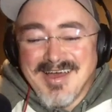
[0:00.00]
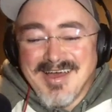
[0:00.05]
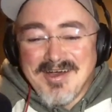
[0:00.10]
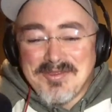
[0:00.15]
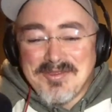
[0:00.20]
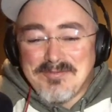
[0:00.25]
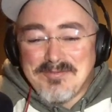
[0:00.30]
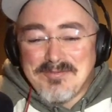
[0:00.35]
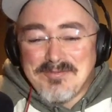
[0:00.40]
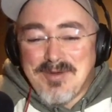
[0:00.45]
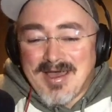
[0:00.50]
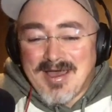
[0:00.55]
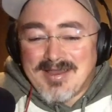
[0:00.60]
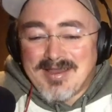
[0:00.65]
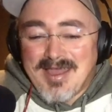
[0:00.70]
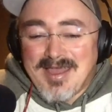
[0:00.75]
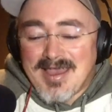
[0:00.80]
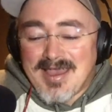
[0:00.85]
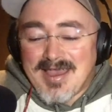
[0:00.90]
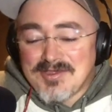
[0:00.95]
on the
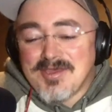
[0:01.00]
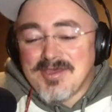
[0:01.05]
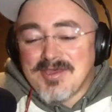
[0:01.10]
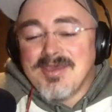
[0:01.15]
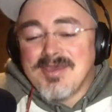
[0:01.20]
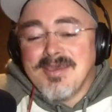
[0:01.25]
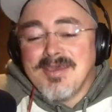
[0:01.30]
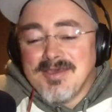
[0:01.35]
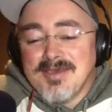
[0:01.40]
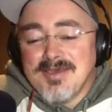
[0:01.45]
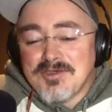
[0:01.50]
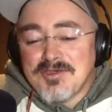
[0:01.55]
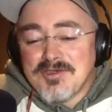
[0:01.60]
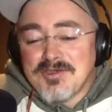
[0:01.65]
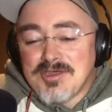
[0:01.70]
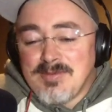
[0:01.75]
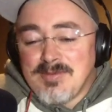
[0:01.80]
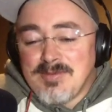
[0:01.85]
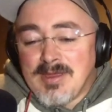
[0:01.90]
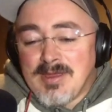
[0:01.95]
podcast.
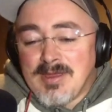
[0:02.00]
She's